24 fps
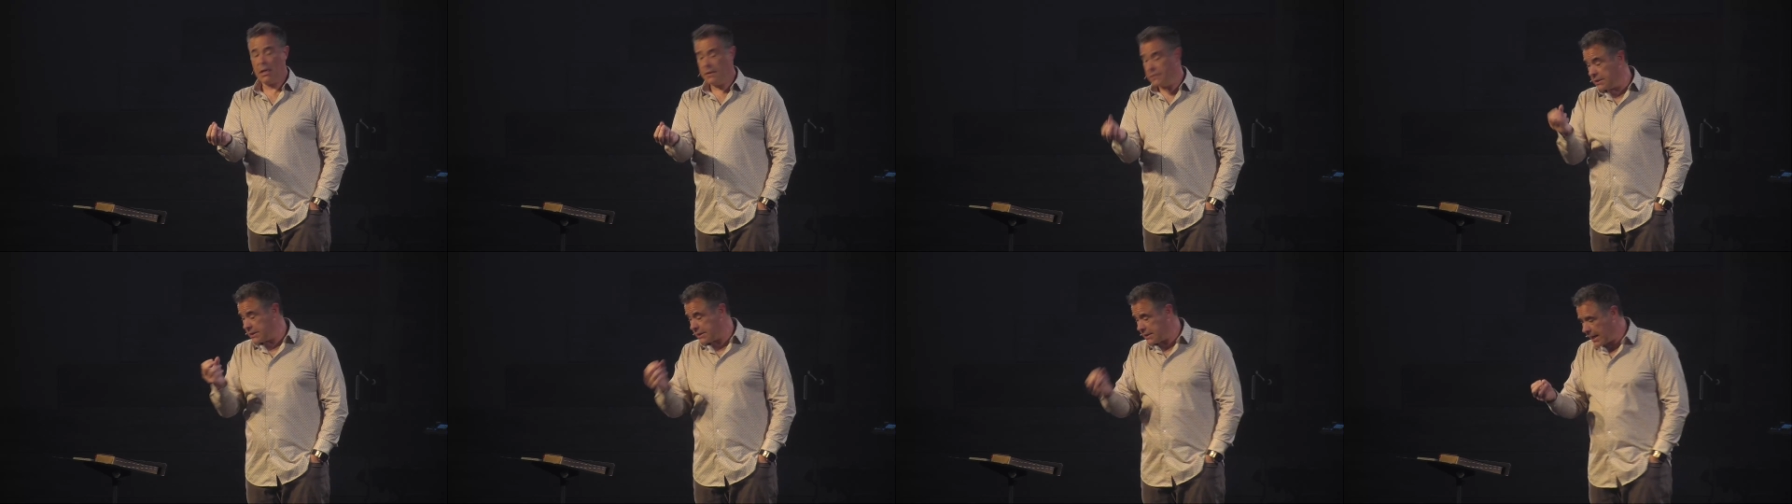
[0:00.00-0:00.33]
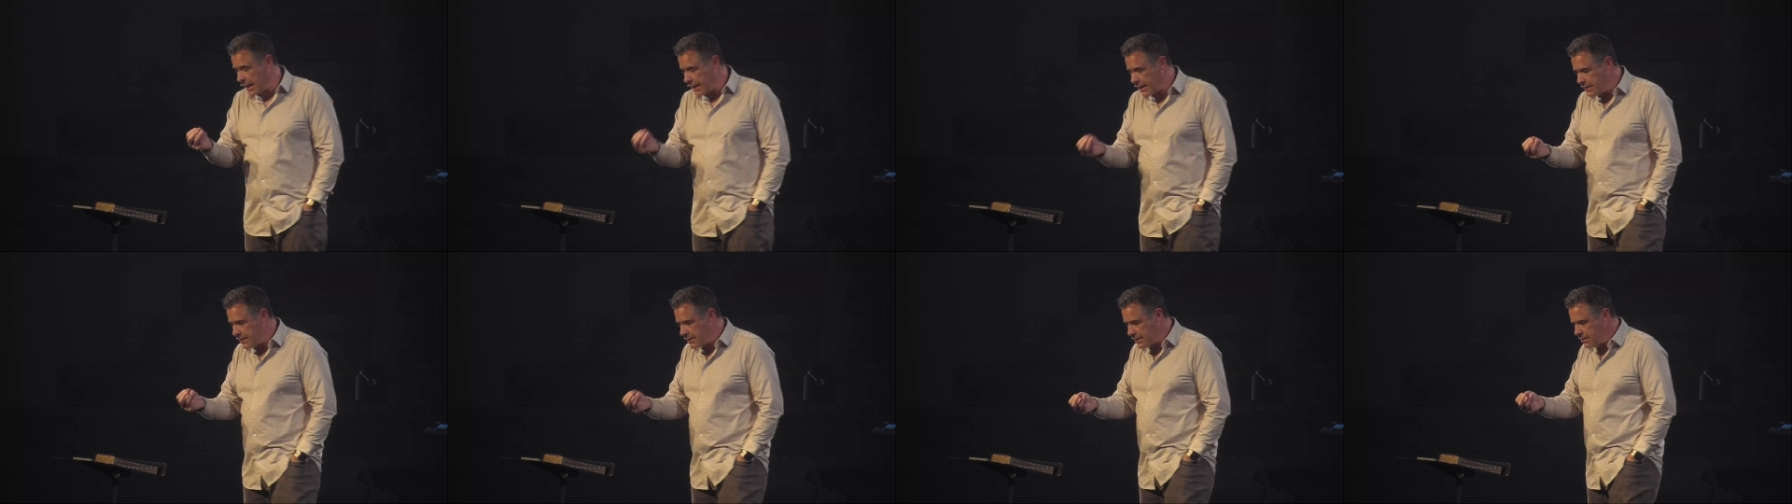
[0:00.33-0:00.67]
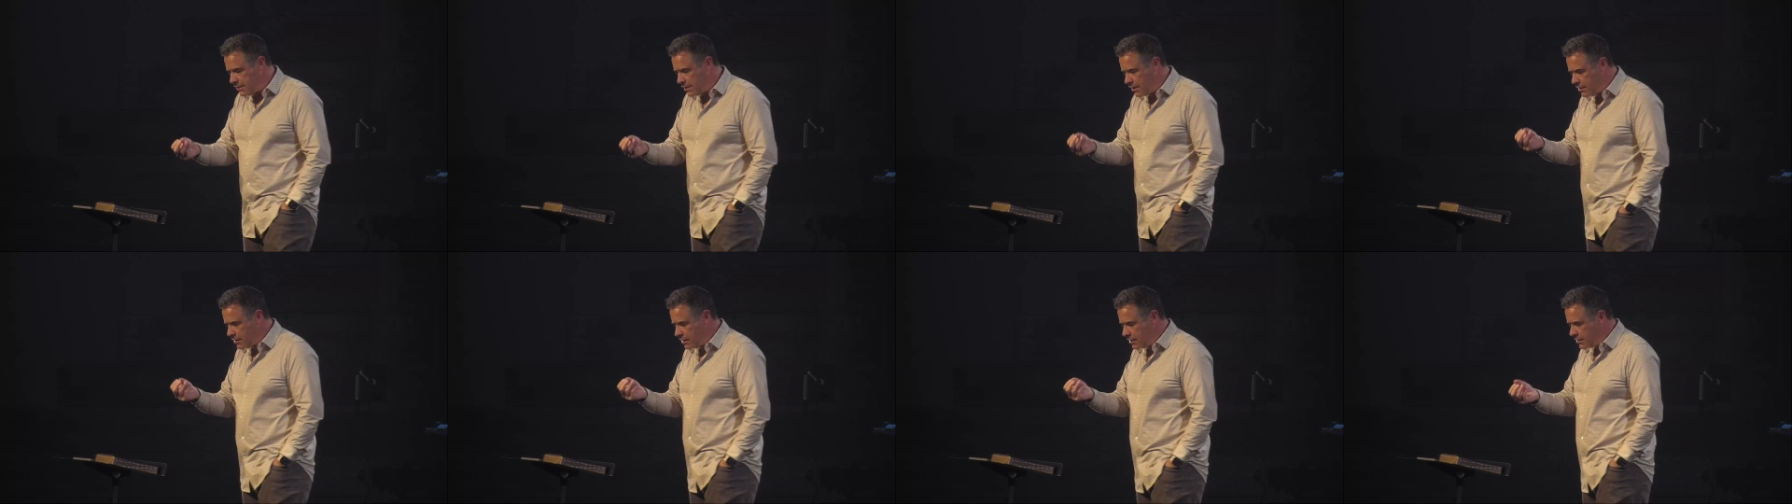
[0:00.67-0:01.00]
The second
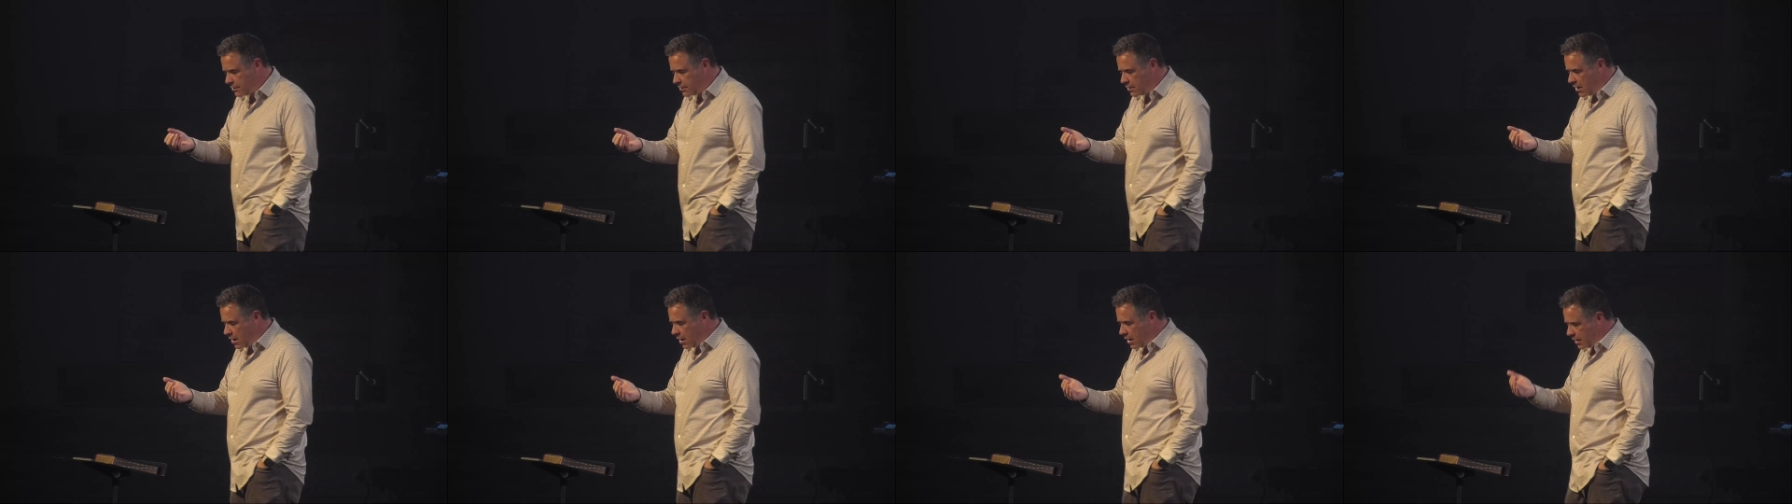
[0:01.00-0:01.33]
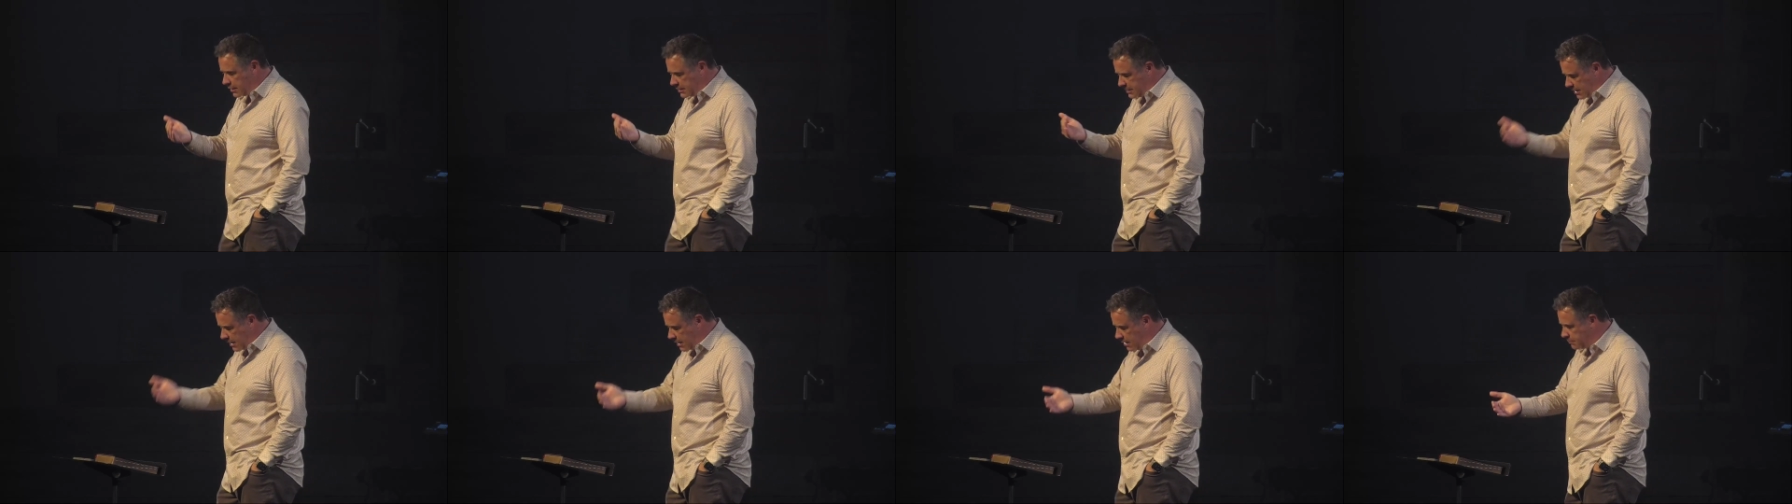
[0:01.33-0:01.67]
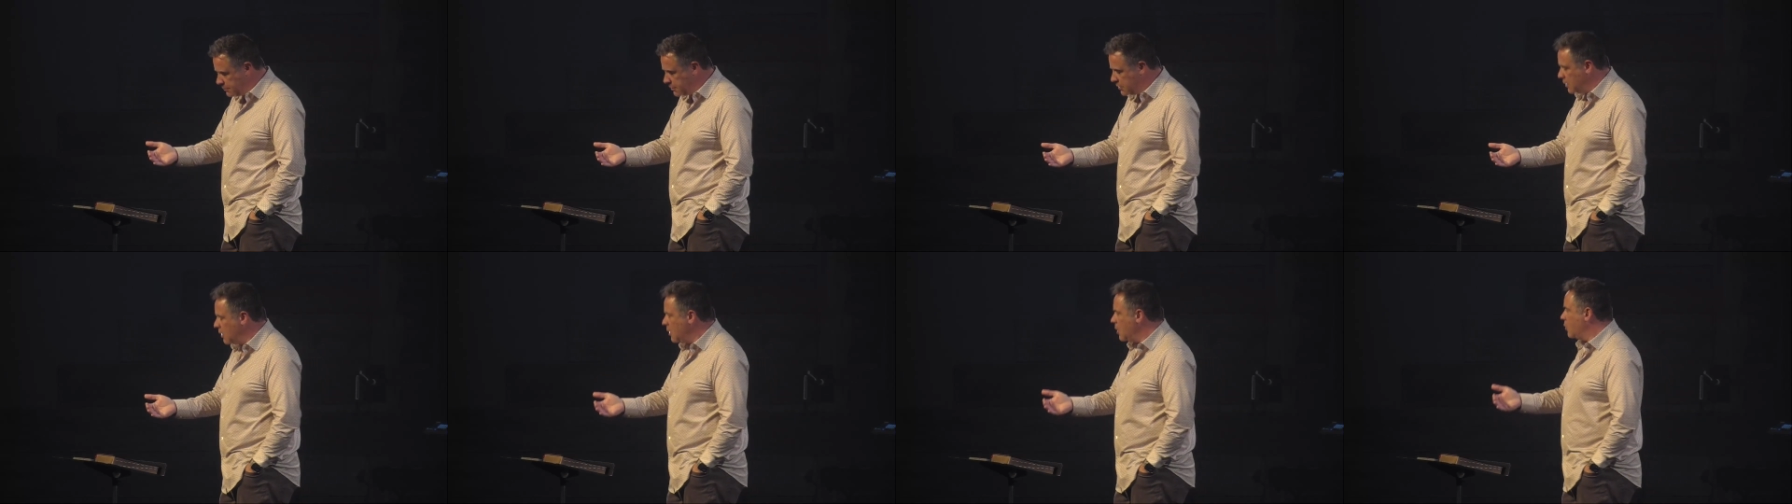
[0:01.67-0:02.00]
uh,
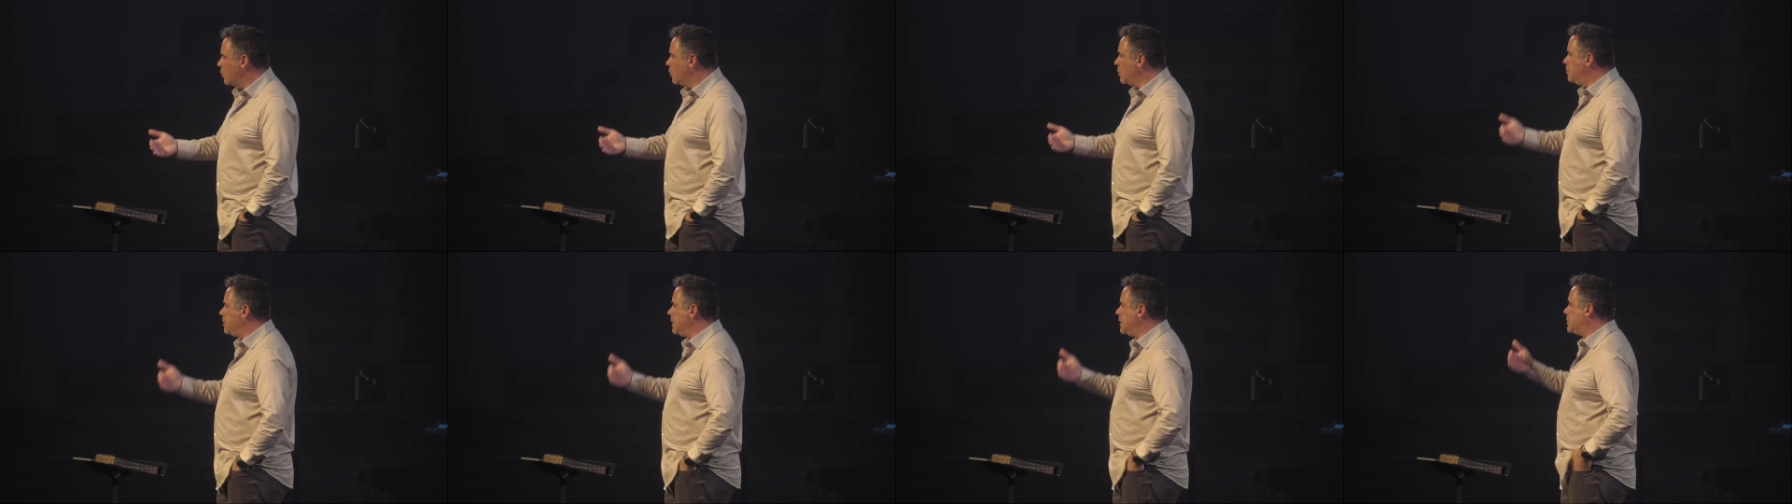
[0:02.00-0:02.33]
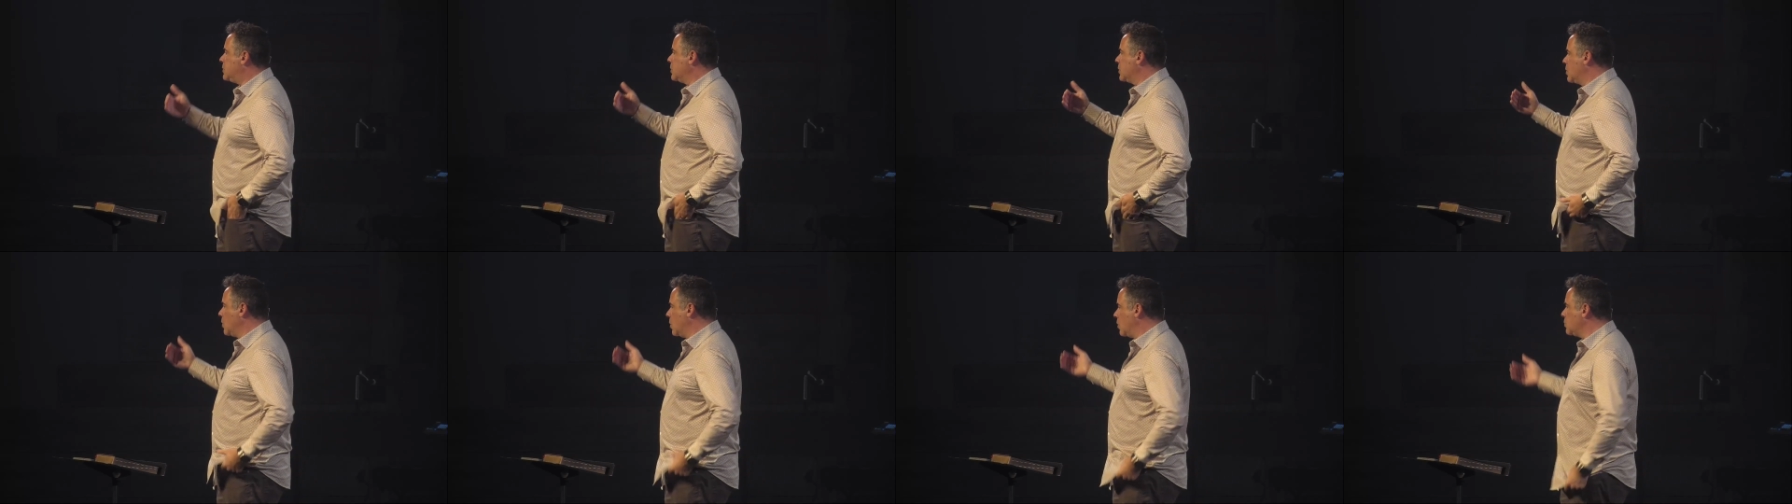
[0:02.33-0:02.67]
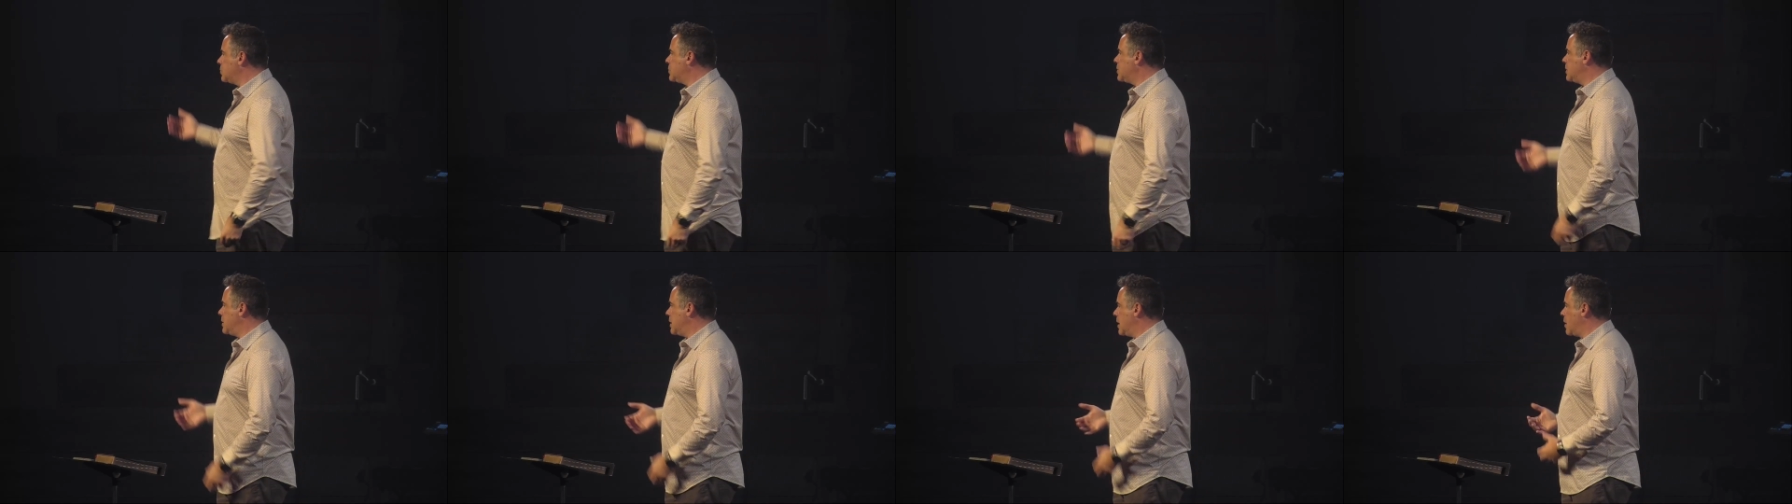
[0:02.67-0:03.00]
attempt would be to go
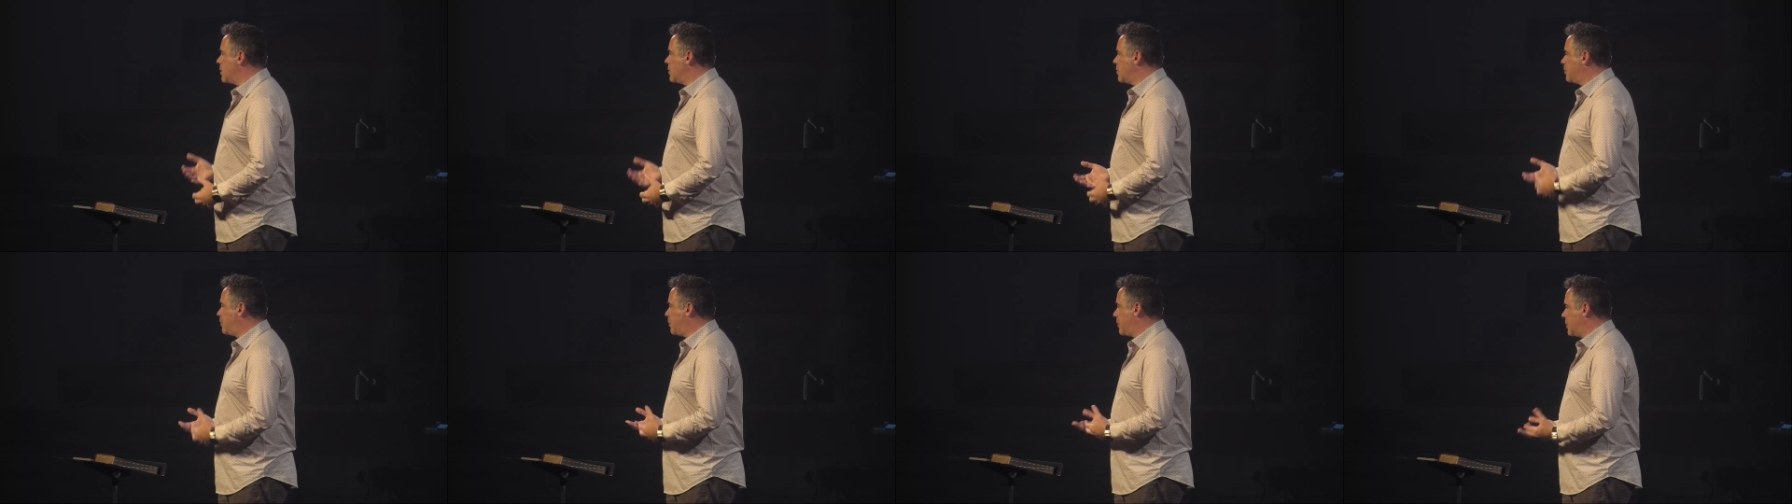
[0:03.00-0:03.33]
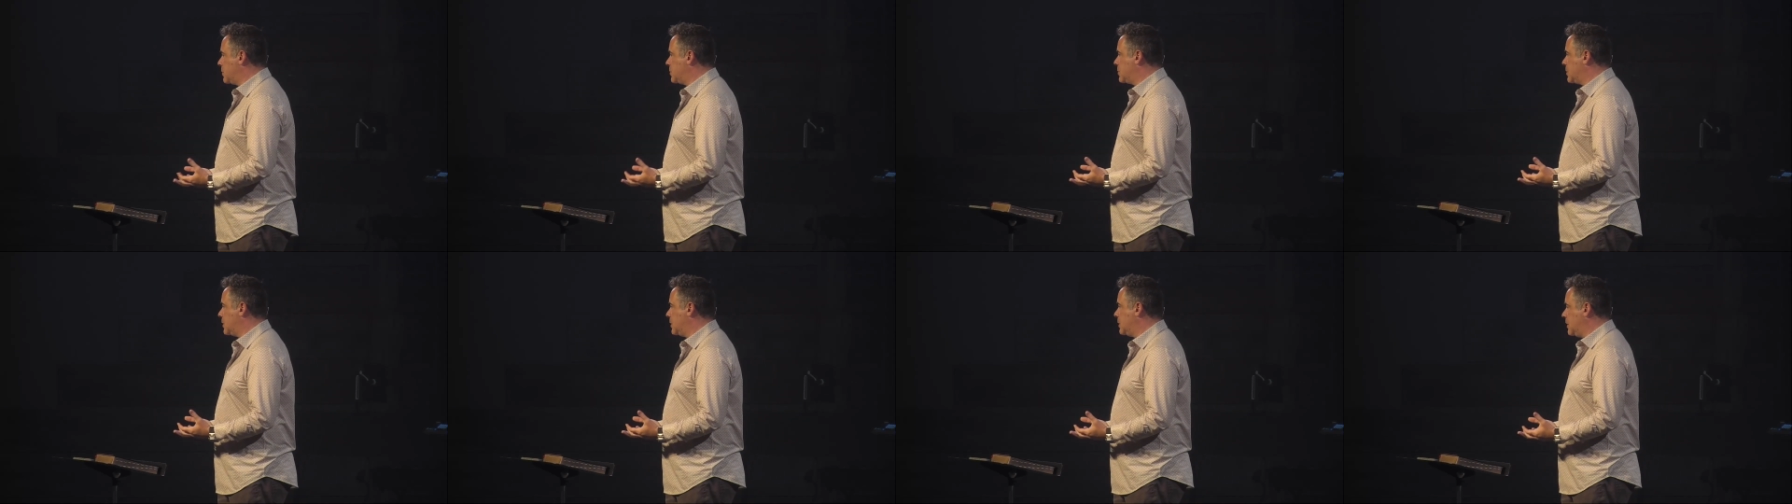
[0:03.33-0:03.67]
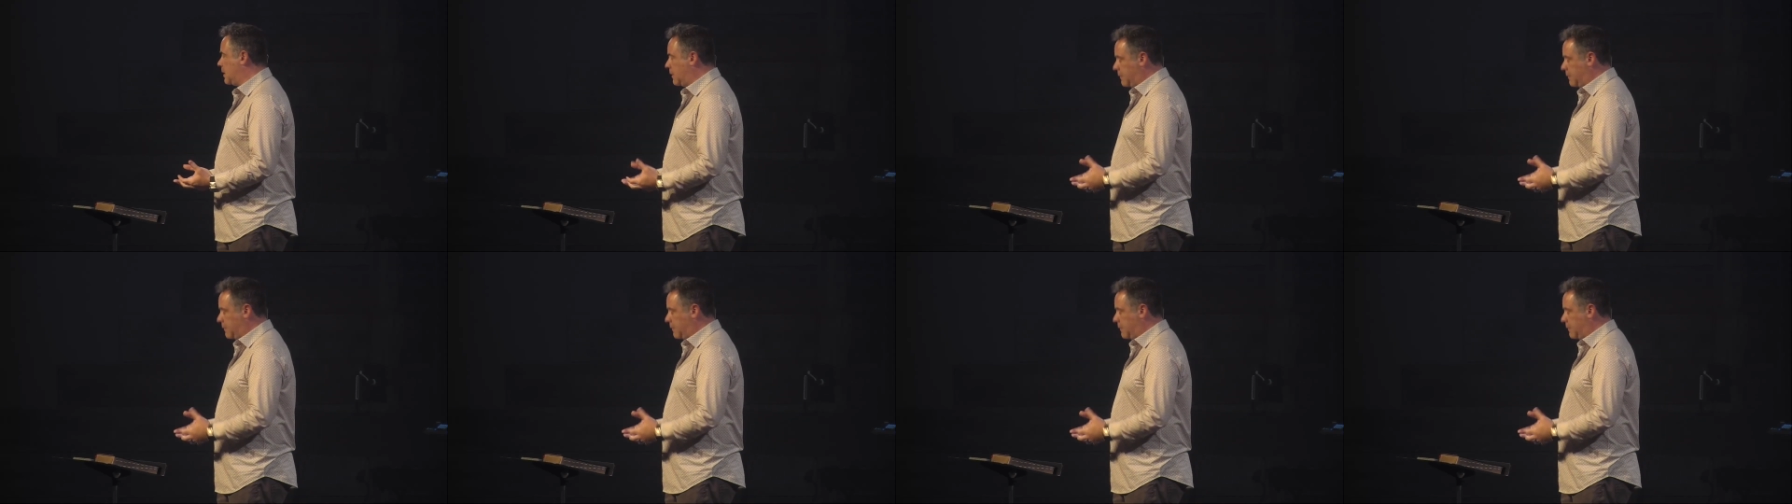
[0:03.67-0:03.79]
to the other person.